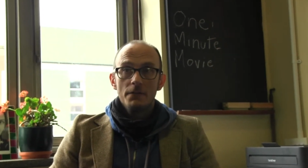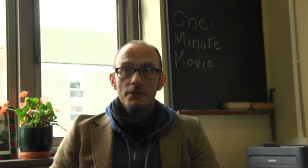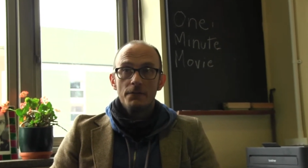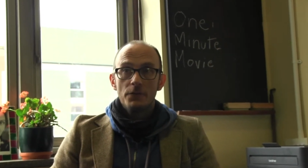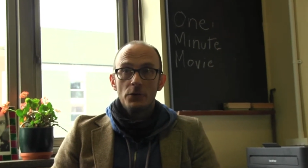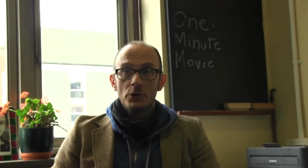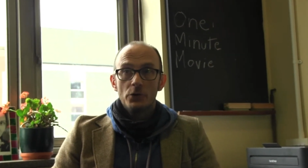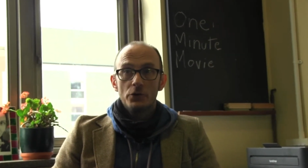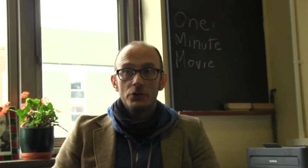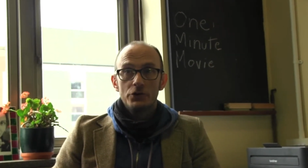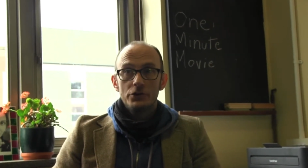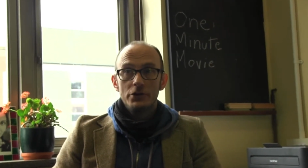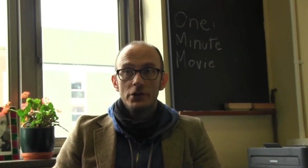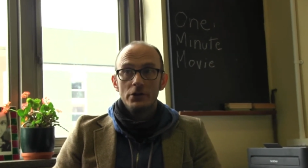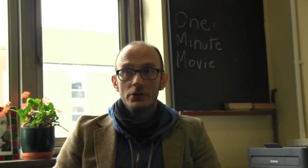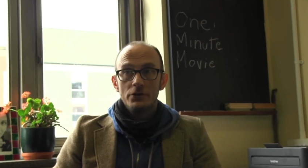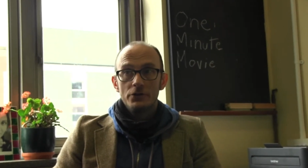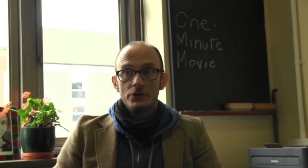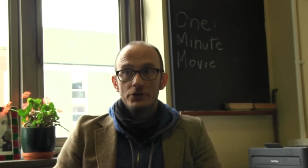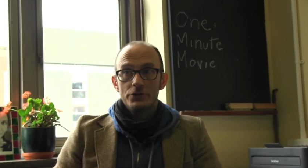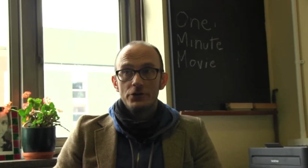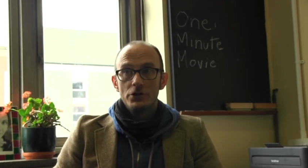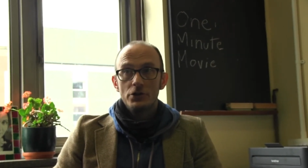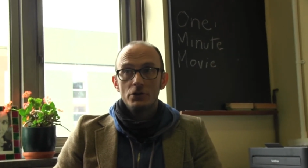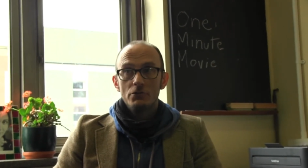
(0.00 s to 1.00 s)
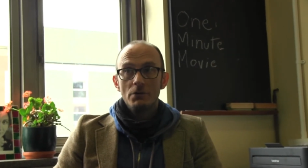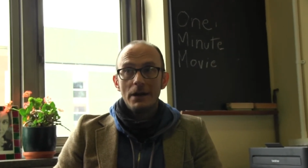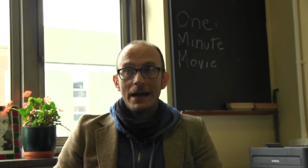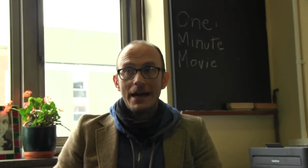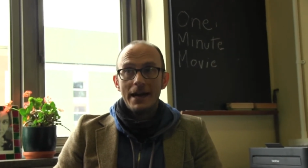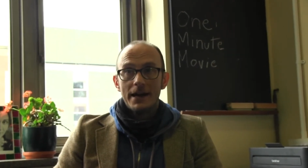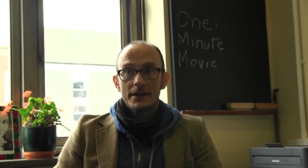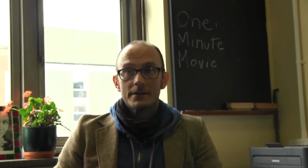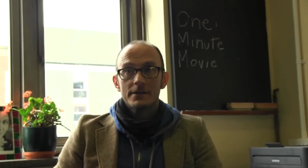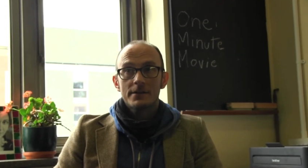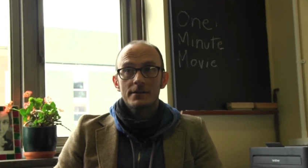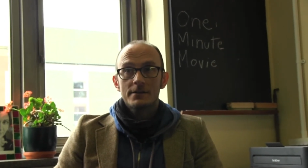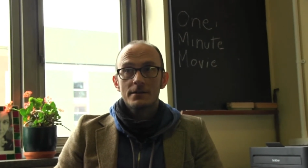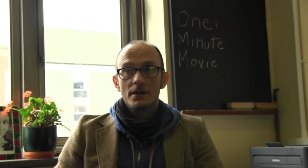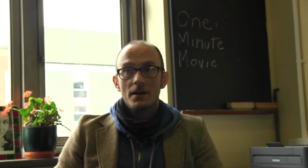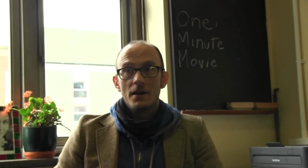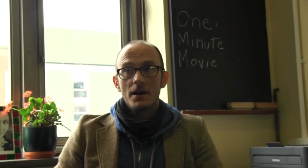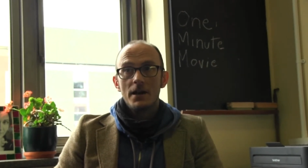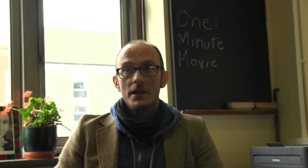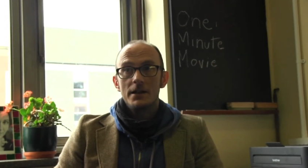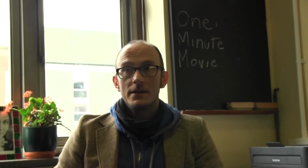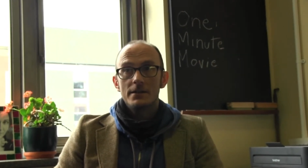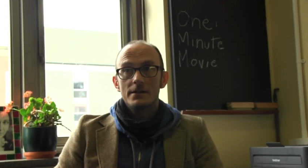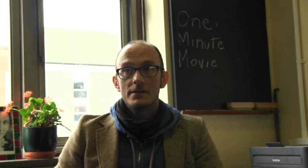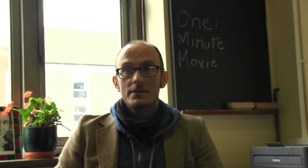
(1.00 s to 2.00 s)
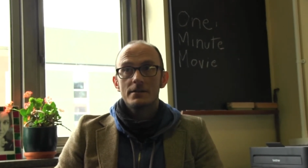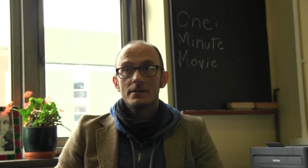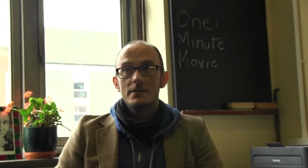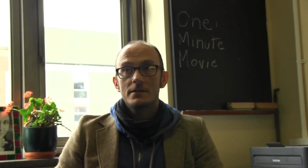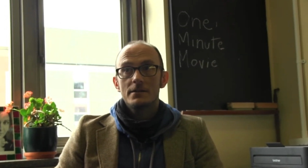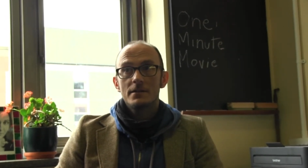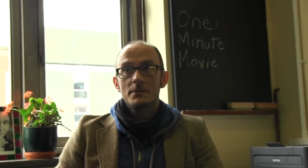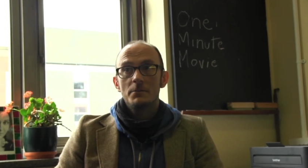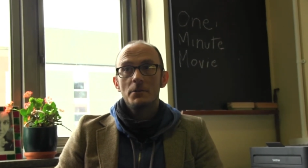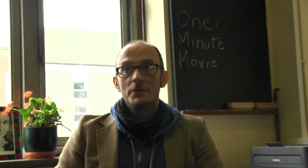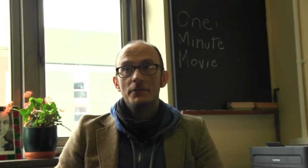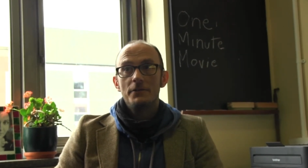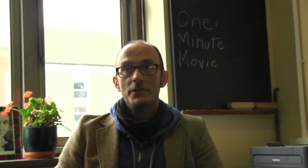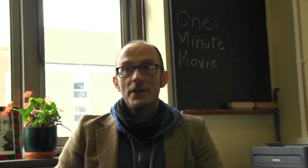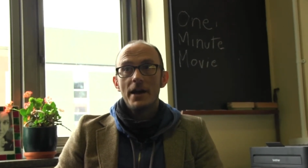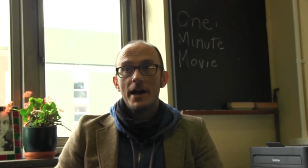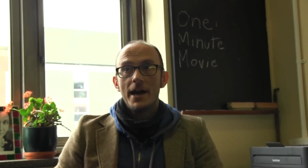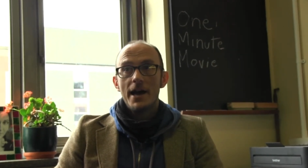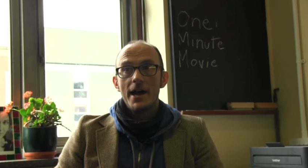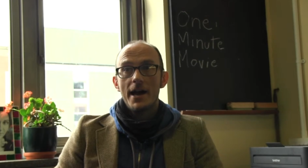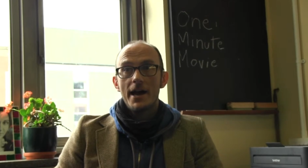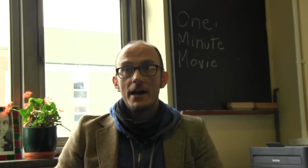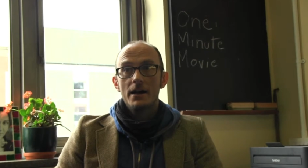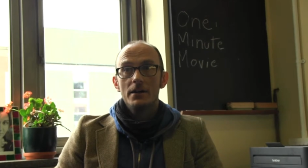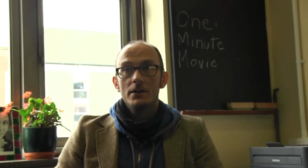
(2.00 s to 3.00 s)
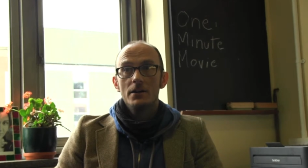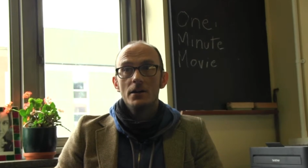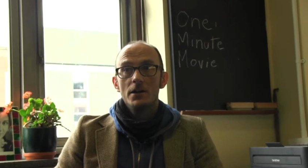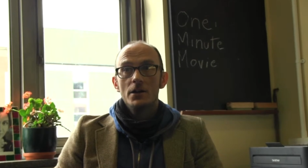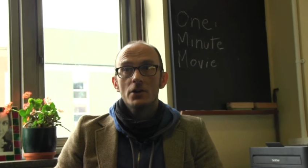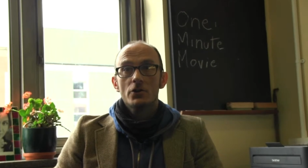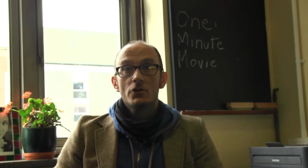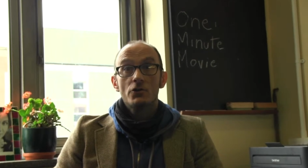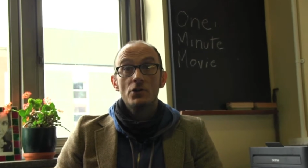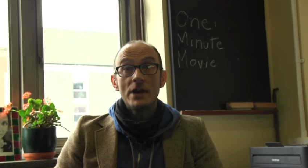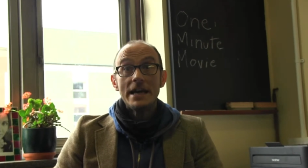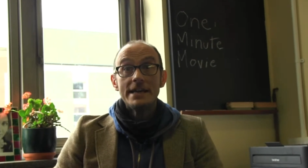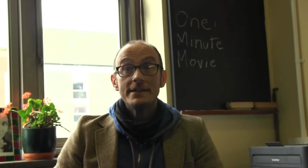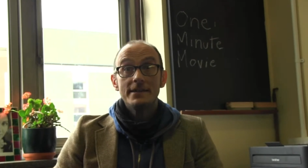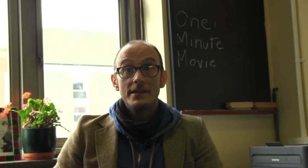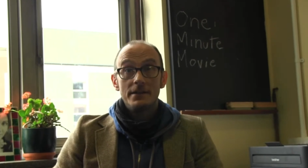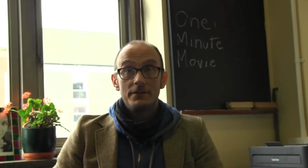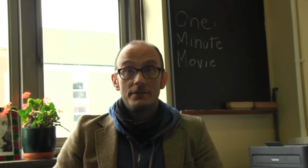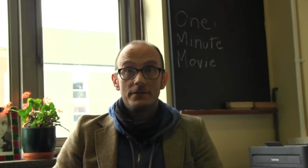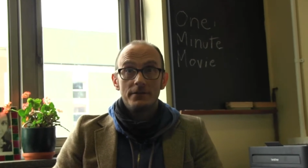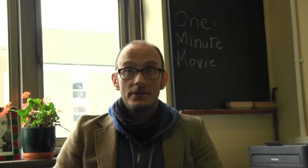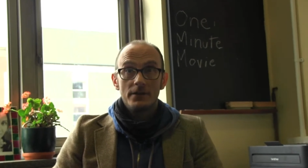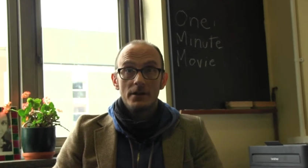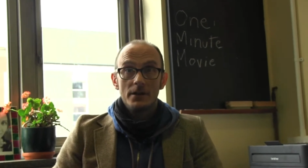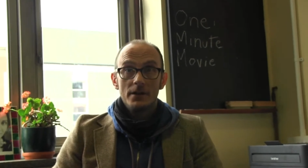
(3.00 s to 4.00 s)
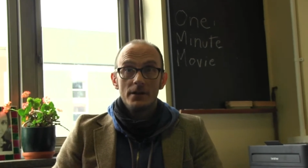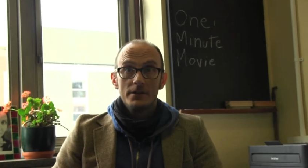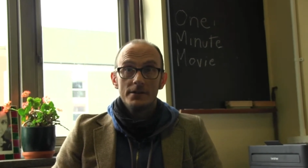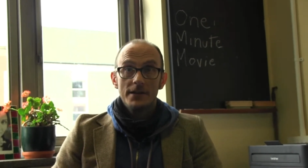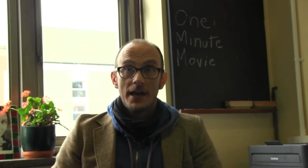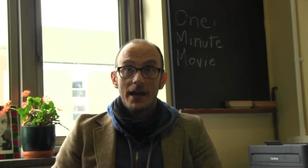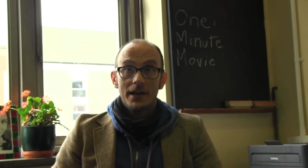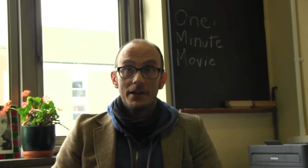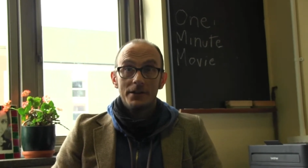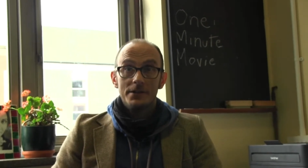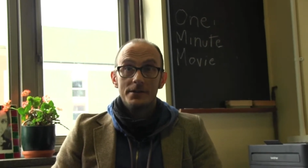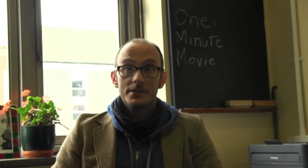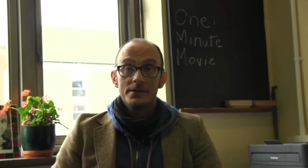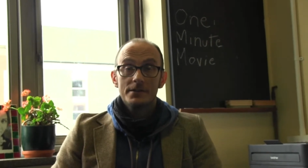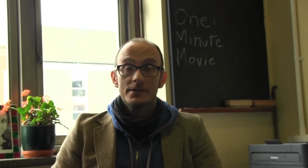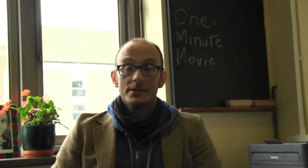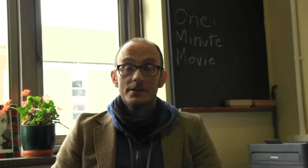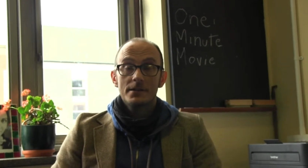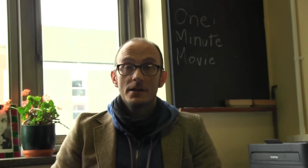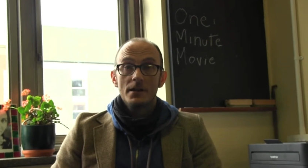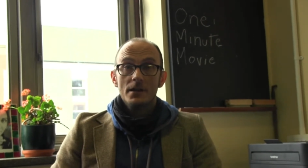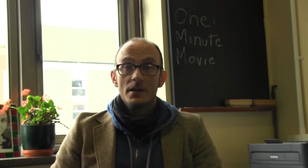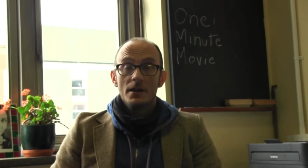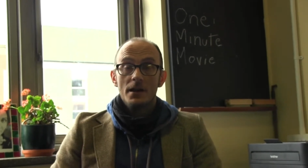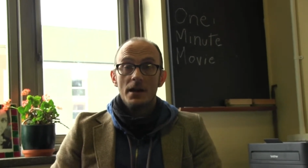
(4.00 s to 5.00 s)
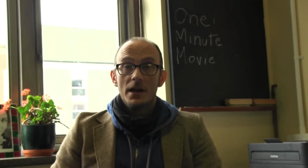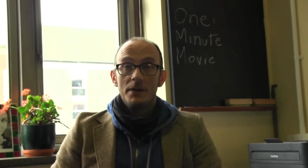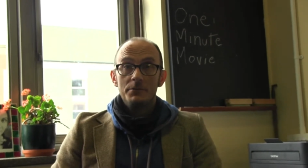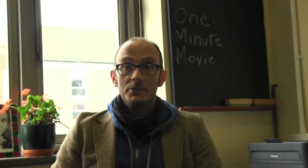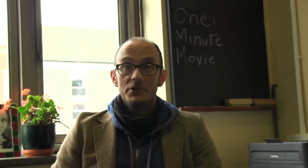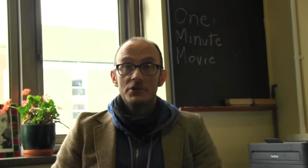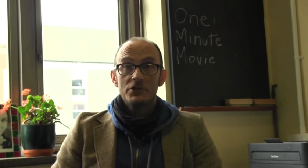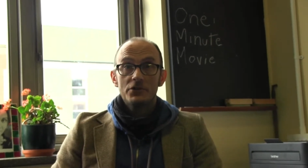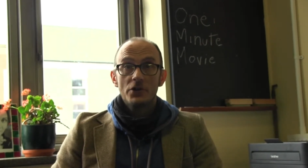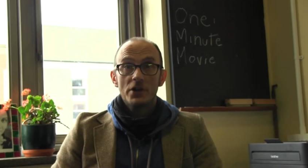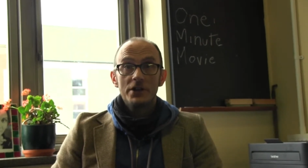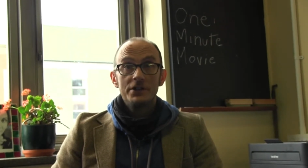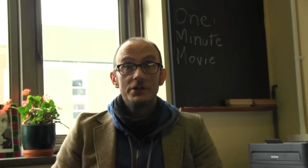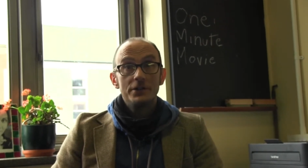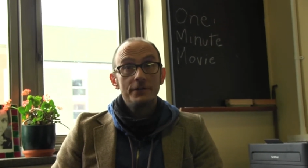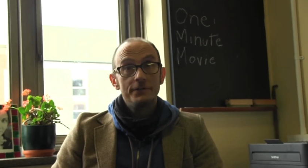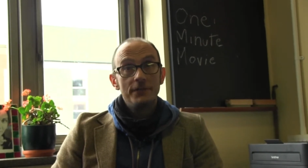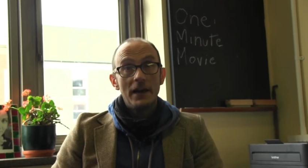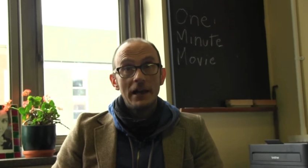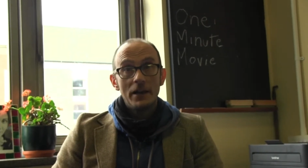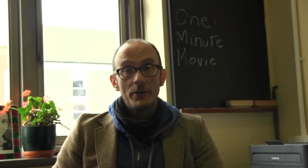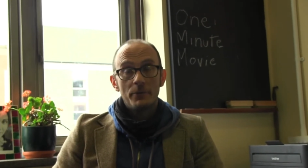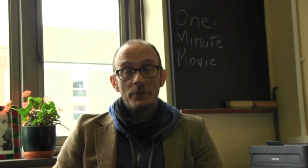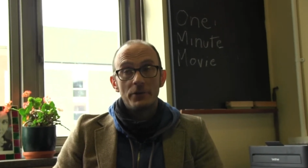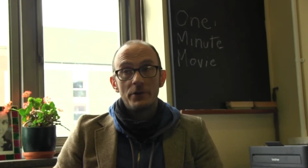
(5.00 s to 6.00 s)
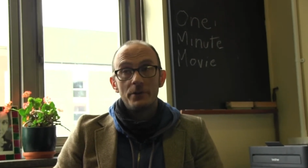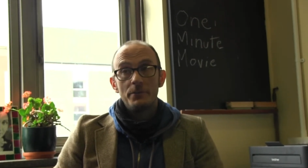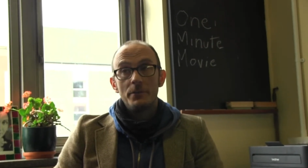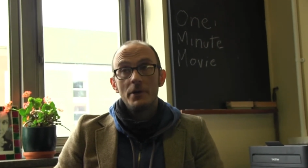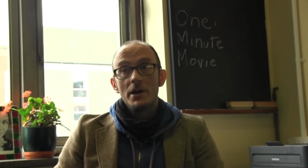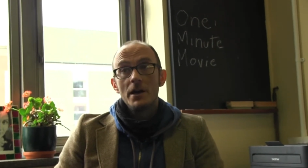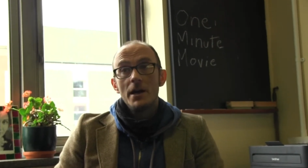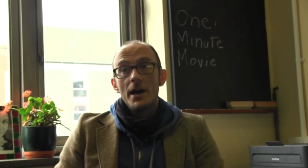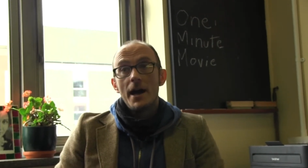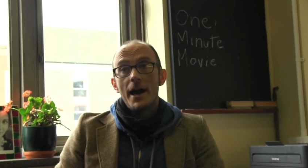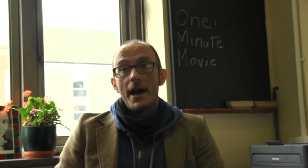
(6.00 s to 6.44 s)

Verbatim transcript: for students to exercise some of their creative talents um, and try and develop them.